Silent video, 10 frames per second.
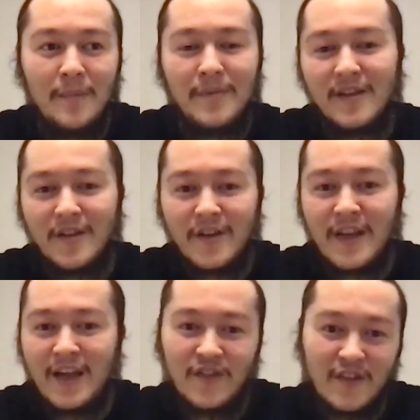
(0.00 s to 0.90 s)
build a
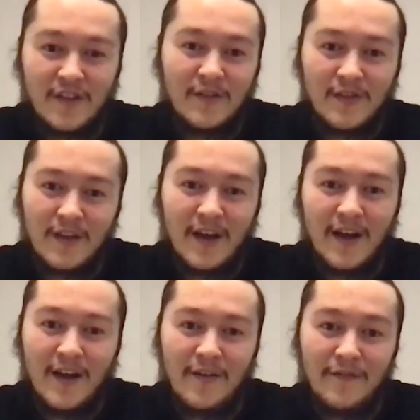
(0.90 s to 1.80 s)
connection
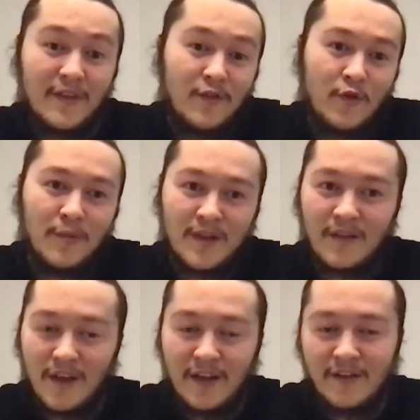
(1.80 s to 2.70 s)
with human,
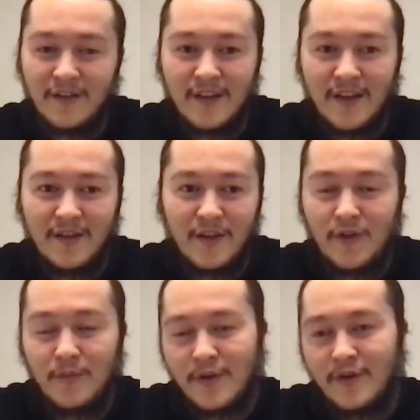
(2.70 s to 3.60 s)
understand the
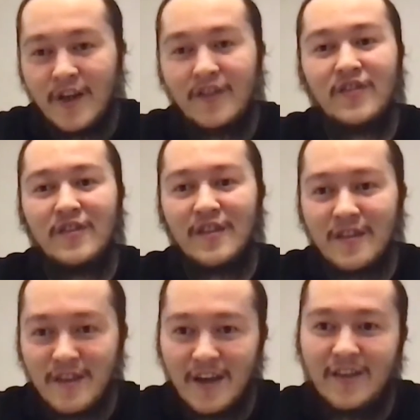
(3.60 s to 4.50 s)
human connection.
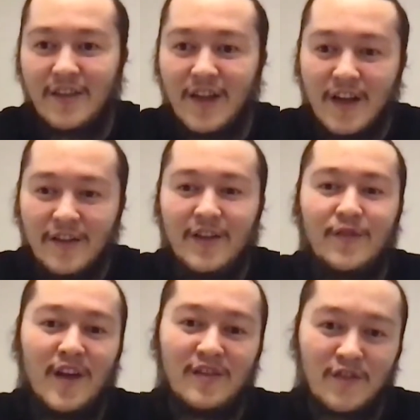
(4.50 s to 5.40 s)
And then the
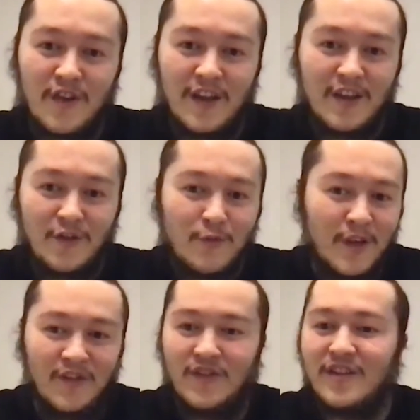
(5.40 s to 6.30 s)
advanced training you
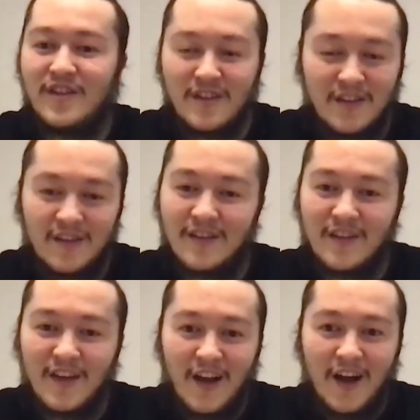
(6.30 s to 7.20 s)
mentioned, it
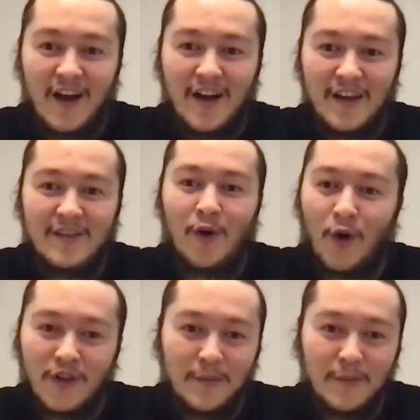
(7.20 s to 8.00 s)
all